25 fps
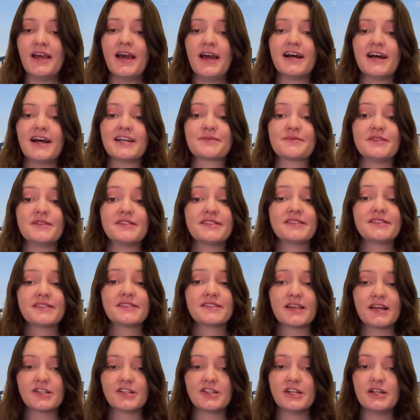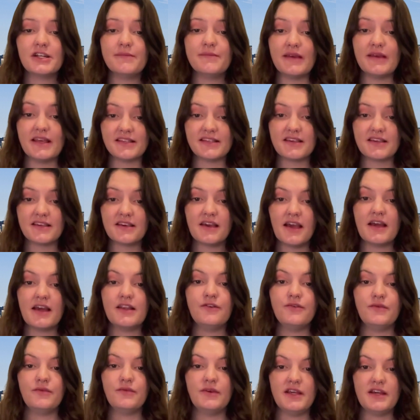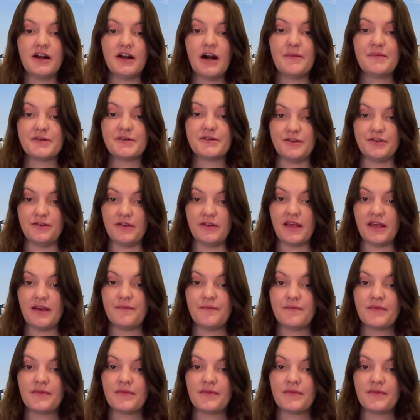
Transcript: has been such an amazing and unique opportunity,